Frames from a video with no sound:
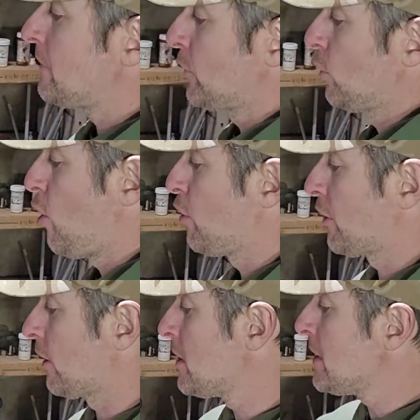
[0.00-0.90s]
even
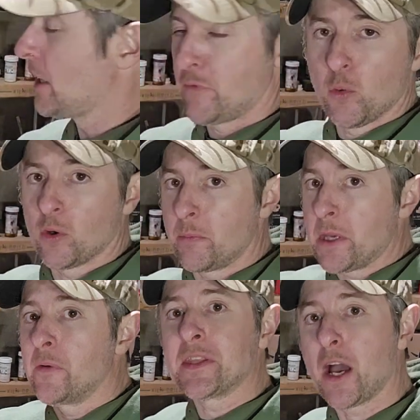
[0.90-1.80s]
longer if you want to
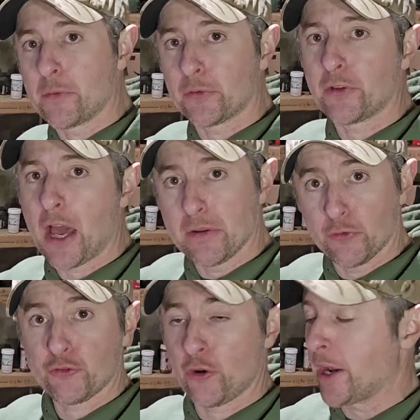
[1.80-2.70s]
be on the other side of
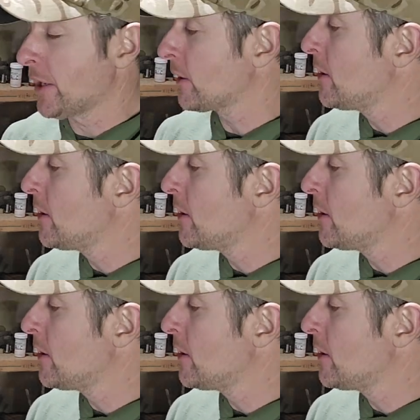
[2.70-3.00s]
the string.